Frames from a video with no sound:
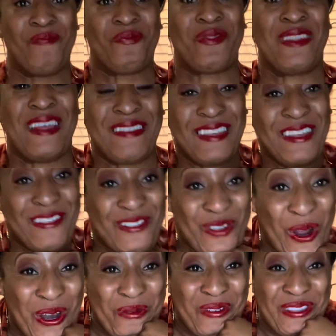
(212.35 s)
Let's get
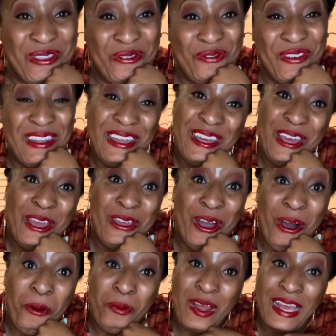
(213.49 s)
started with the filling.
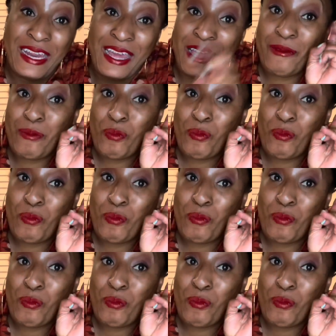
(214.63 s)
Y'all ready?